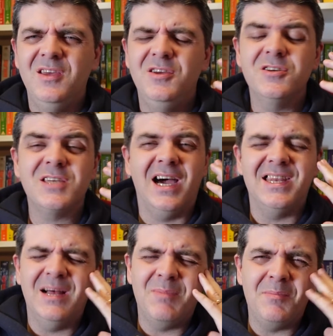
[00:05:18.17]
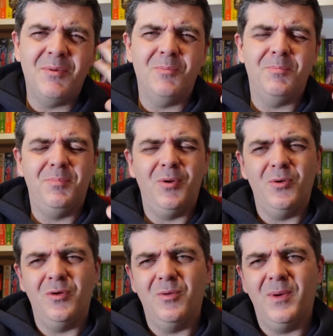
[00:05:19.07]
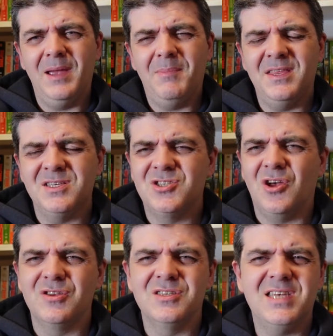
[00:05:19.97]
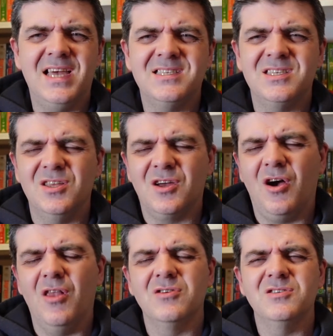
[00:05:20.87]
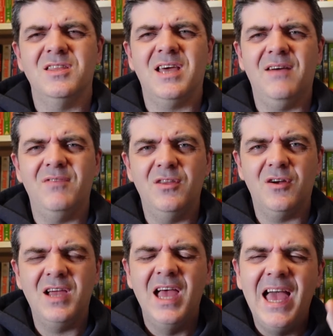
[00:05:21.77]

you just can't help but be blown away by the sunsets and the colors that they have in there.